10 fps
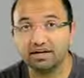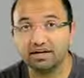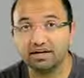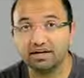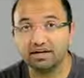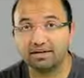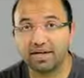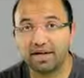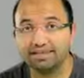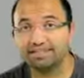
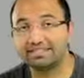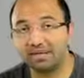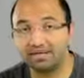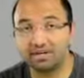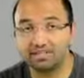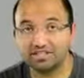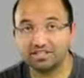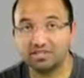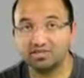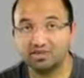at the same cost as
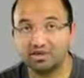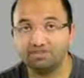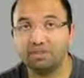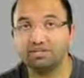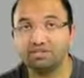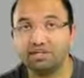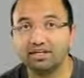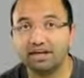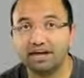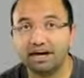the
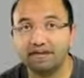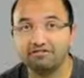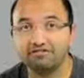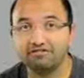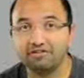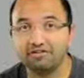X25E and have